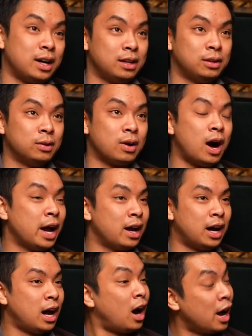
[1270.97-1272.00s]
Look, I
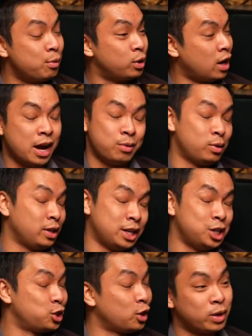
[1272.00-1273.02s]
I I, re- I really
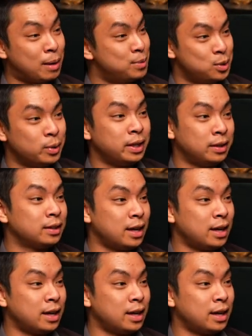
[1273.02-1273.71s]
enjoy what I'm doing.